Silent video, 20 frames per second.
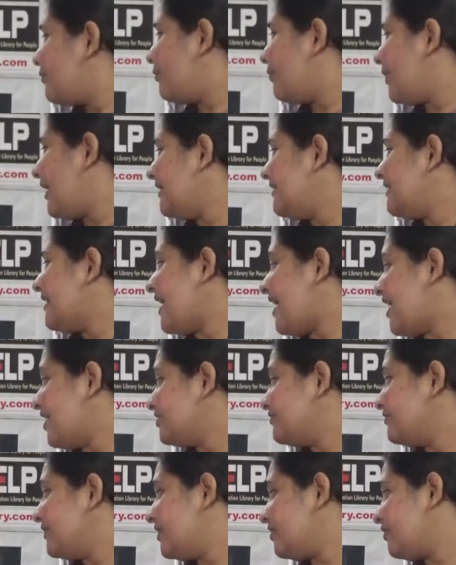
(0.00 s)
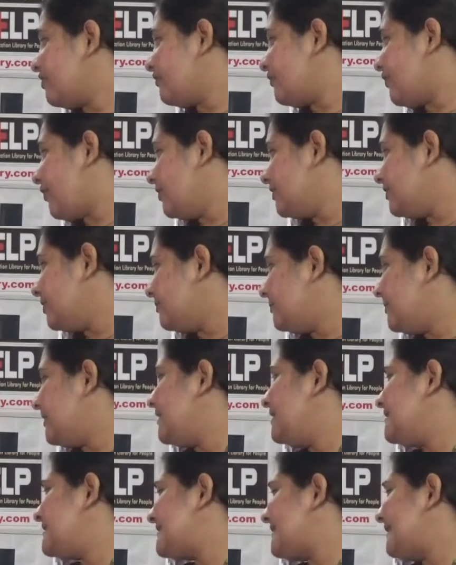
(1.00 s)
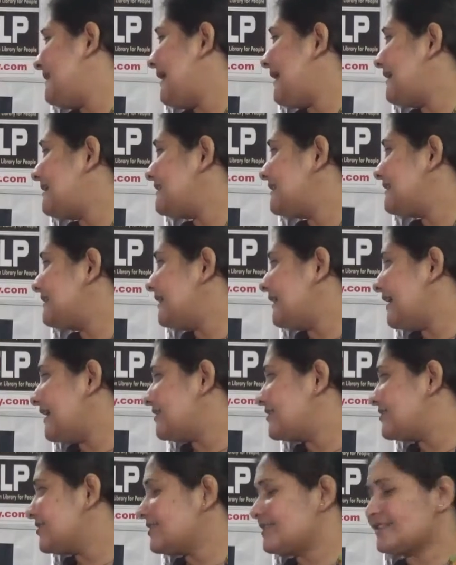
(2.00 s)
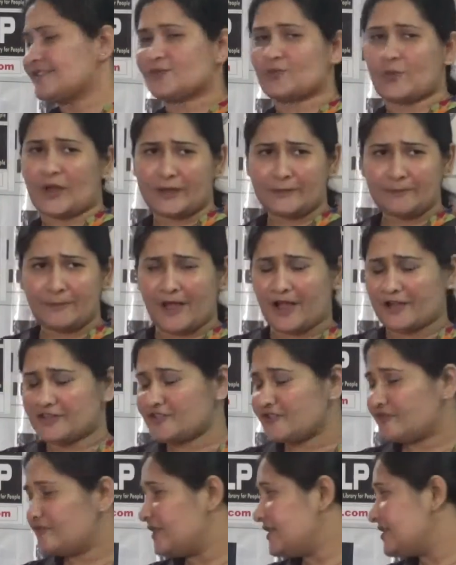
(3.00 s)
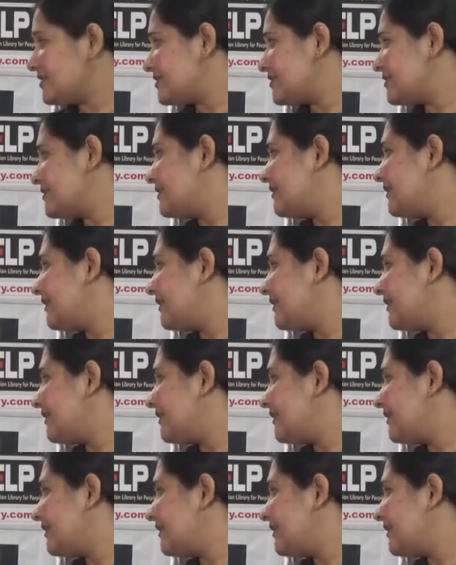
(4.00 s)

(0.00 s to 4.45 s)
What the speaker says: While the hard work of all the bees collecting the nectar is one part of it,